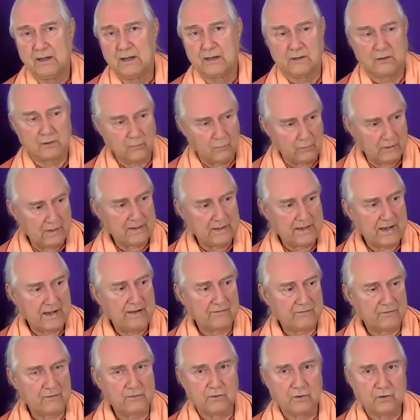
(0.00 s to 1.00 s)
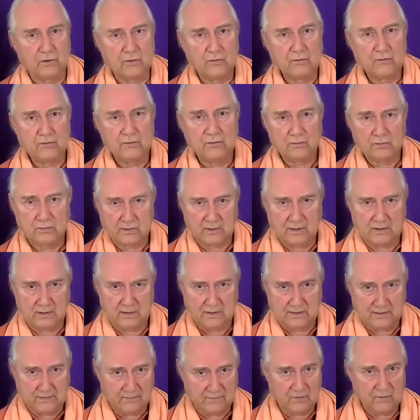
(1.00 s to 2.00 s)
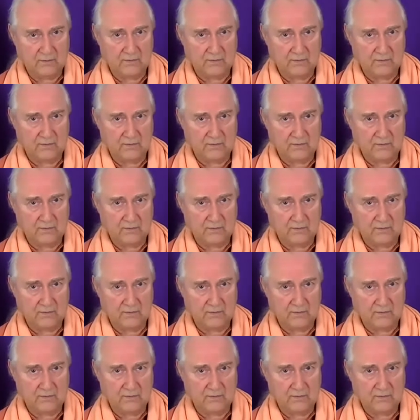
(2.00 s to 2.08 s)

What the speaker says: You're running after those and leaving